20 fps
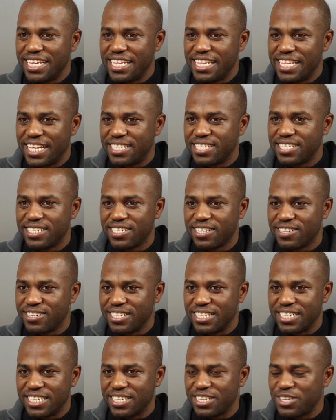
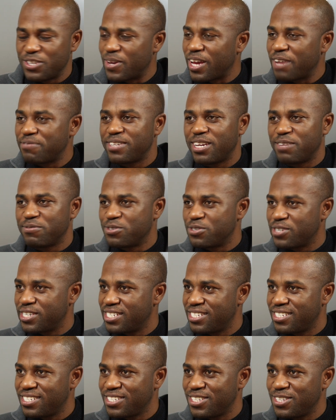necessarily, you have to have
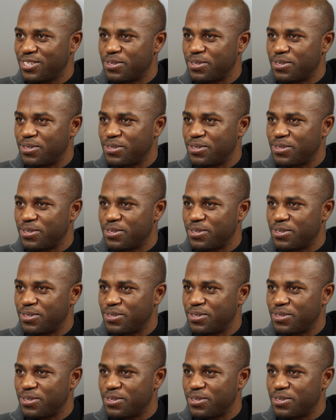grit,